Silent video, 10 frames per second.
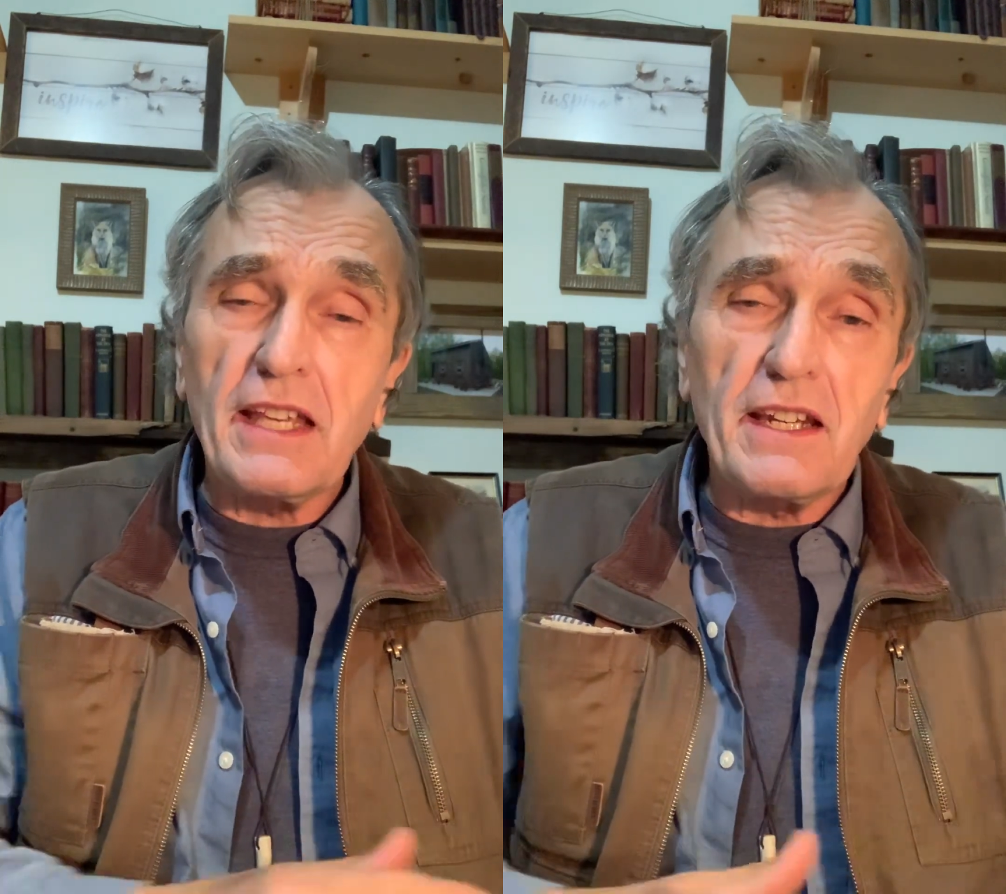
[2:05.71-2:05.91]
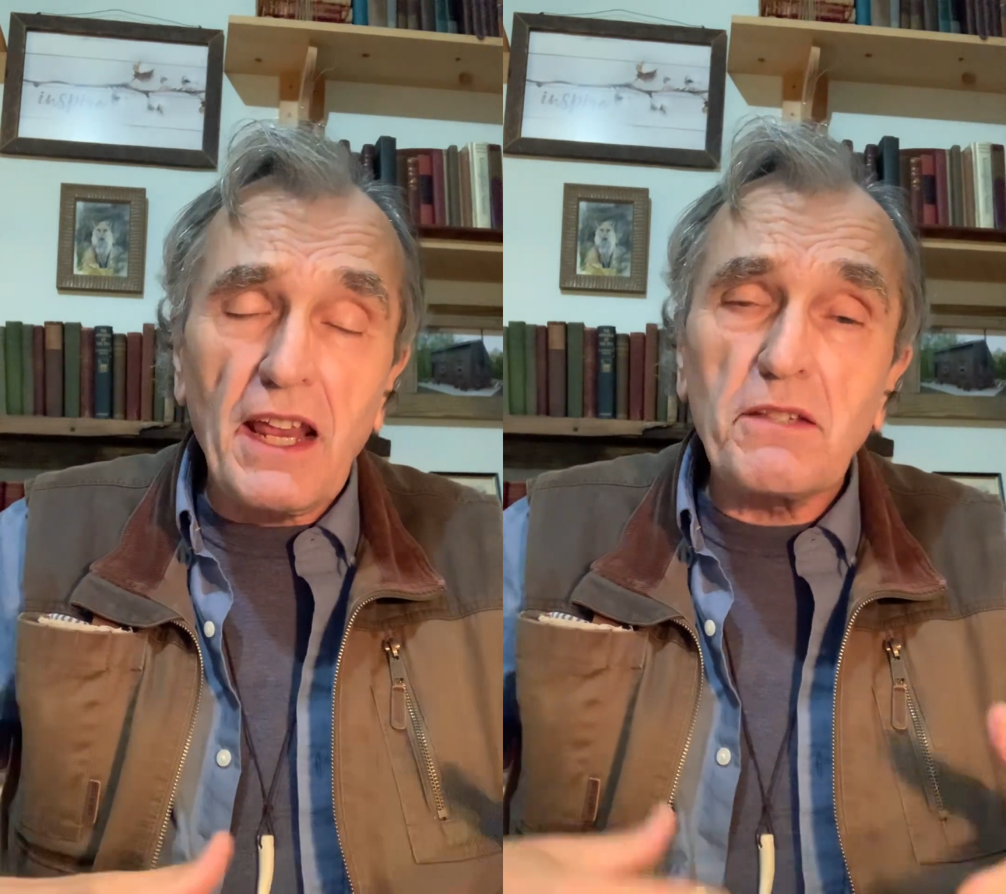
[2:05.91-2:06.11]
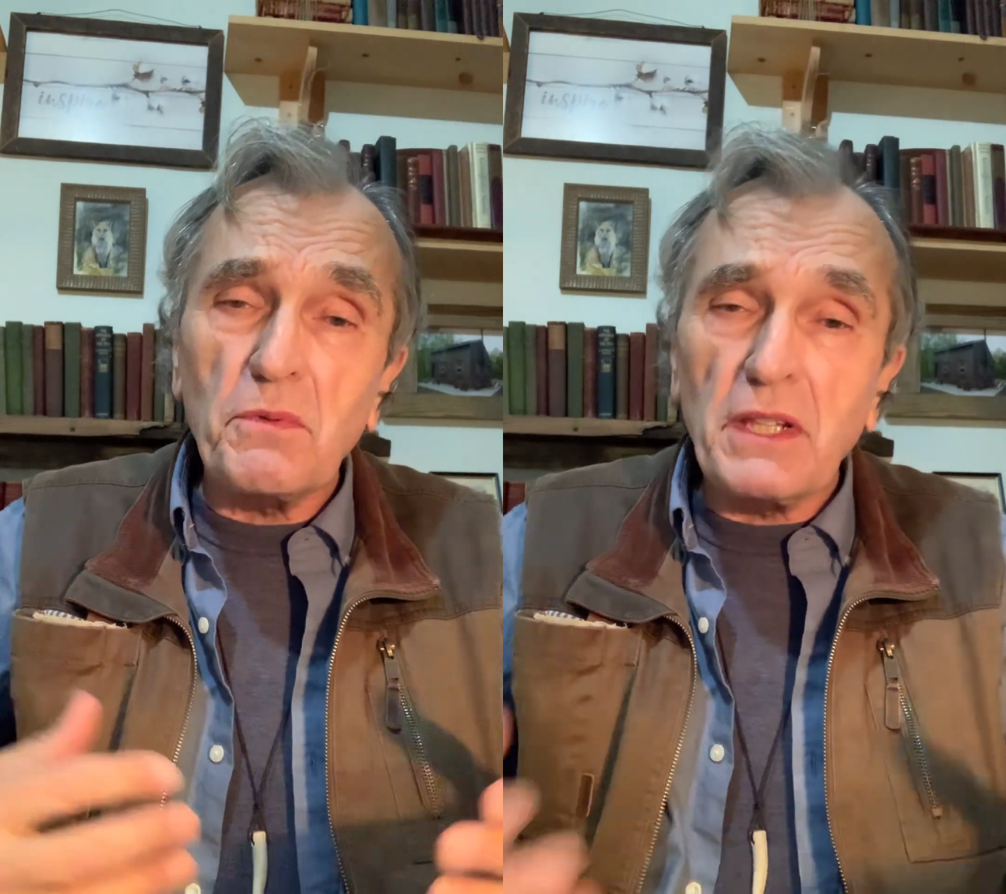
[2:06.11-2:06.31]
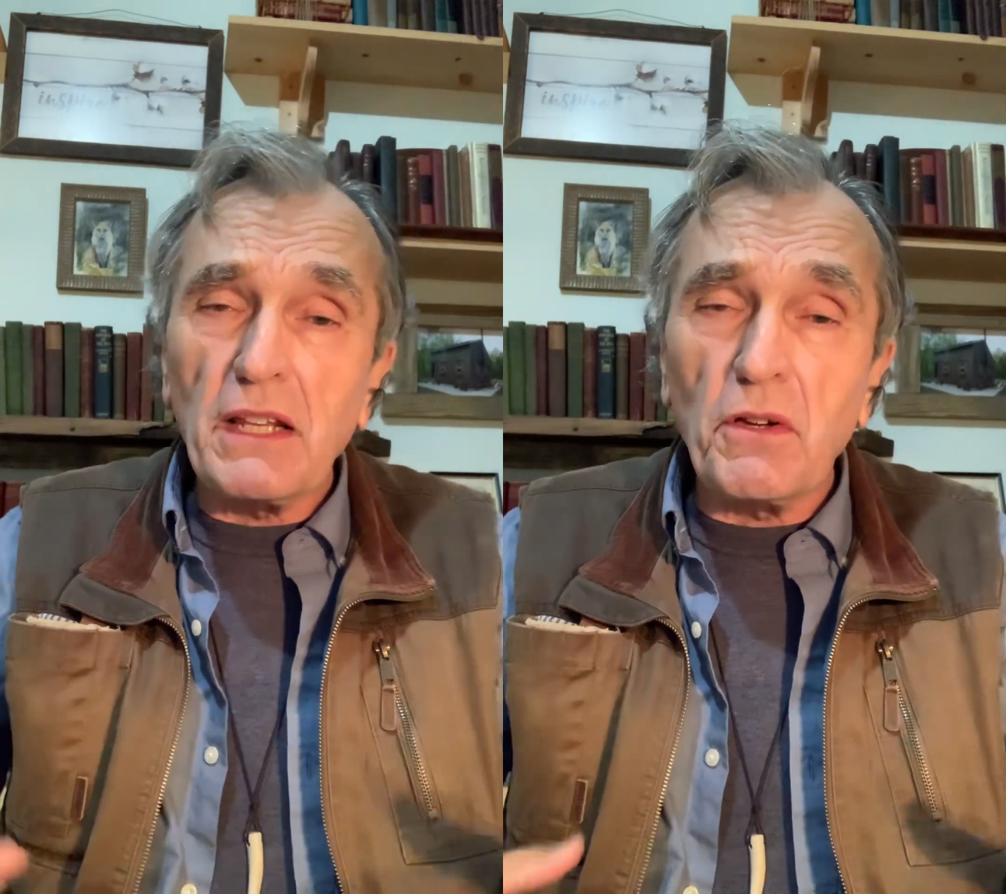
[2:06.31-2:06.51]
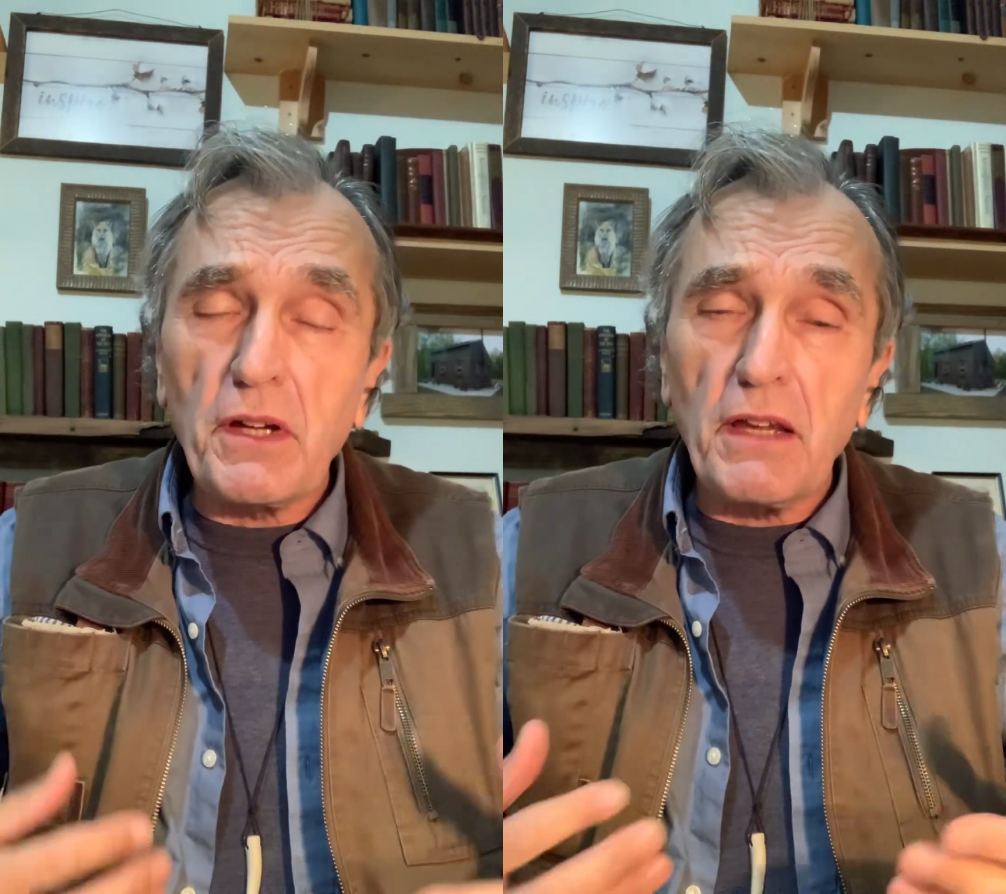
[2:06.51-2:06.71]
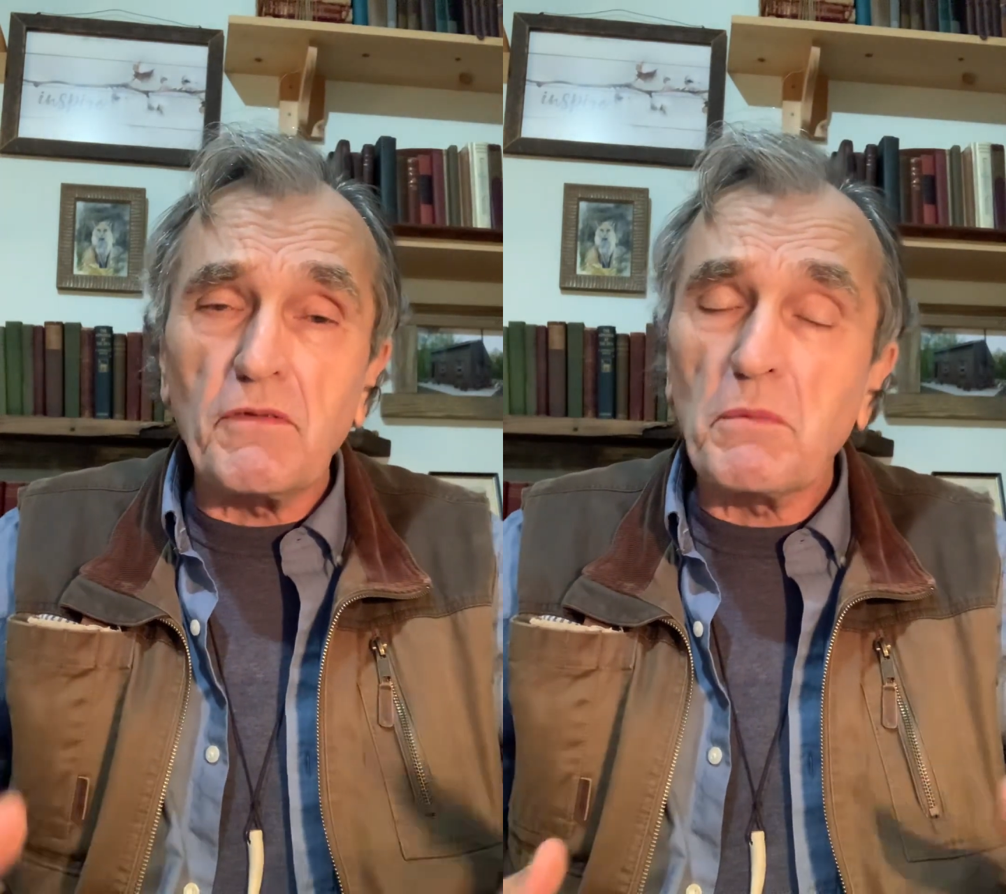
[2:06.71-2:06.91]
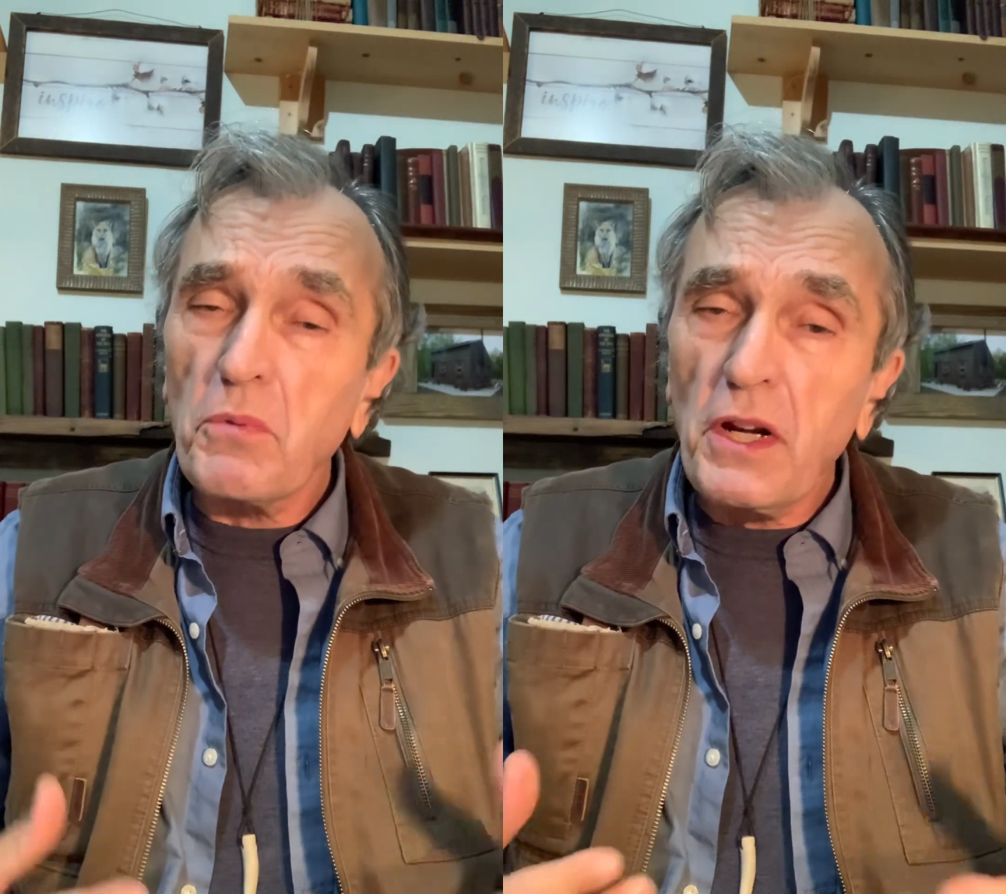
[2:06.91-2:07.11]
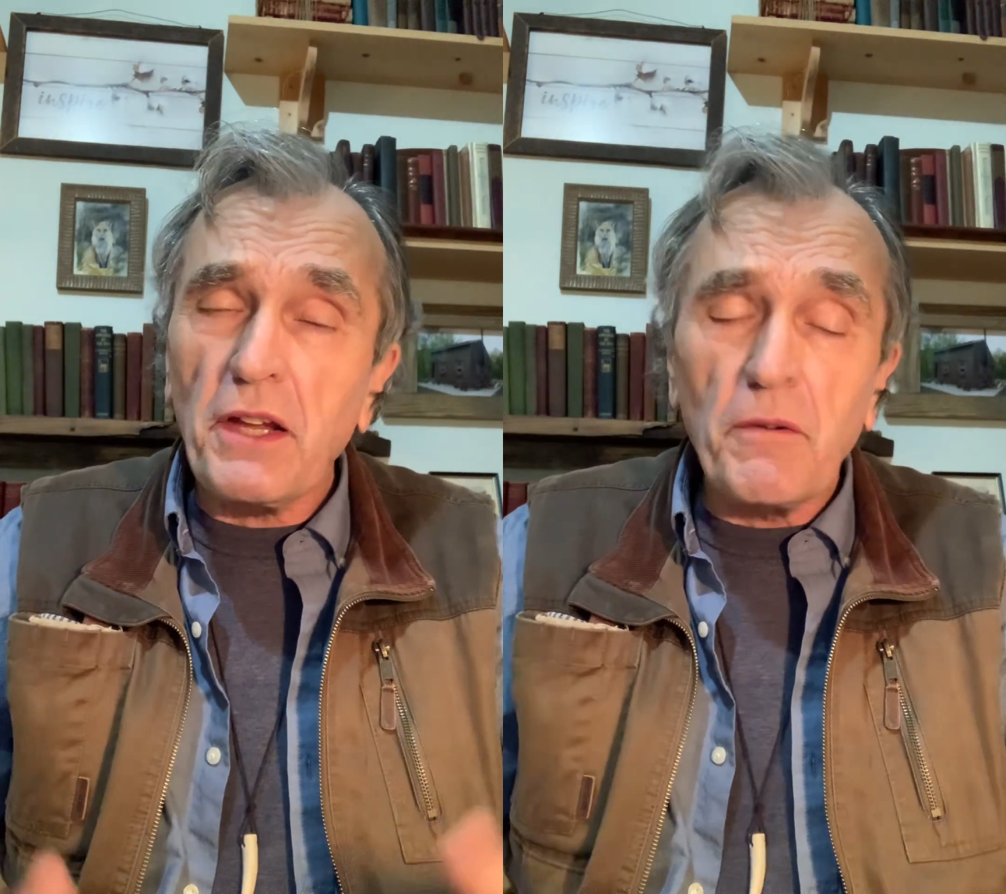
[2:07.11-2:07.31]
and that's when they look even
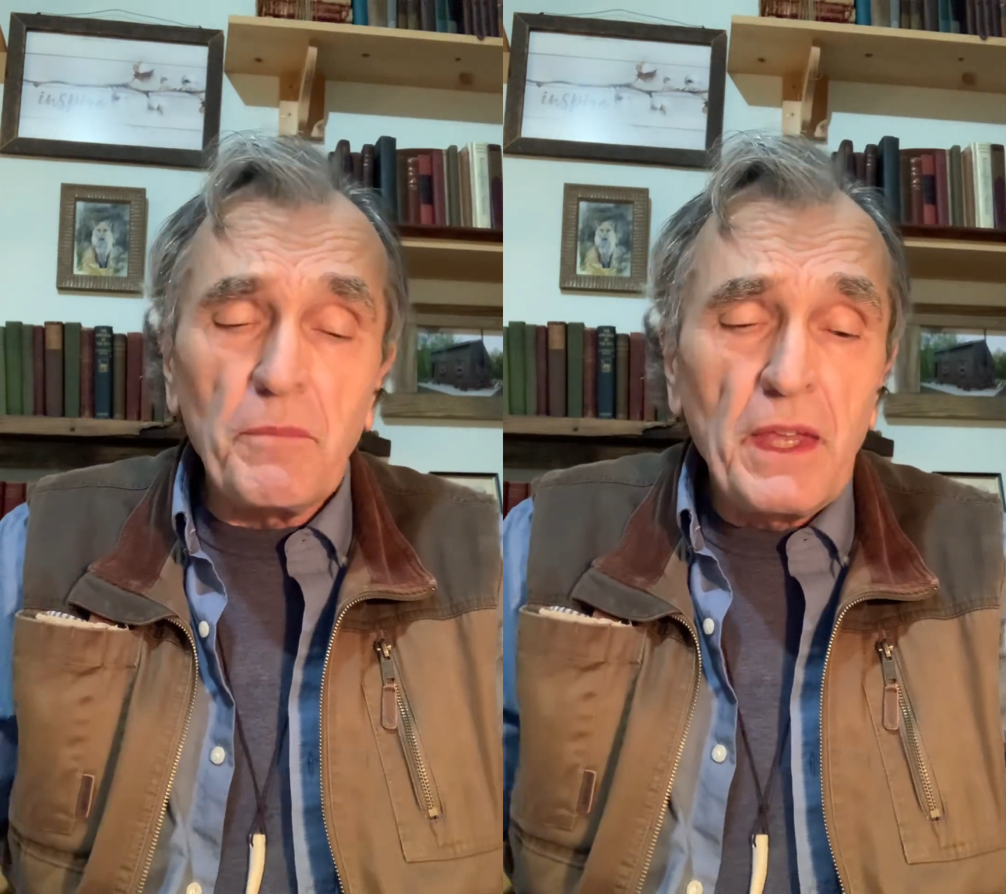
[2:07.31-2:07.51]
prettier.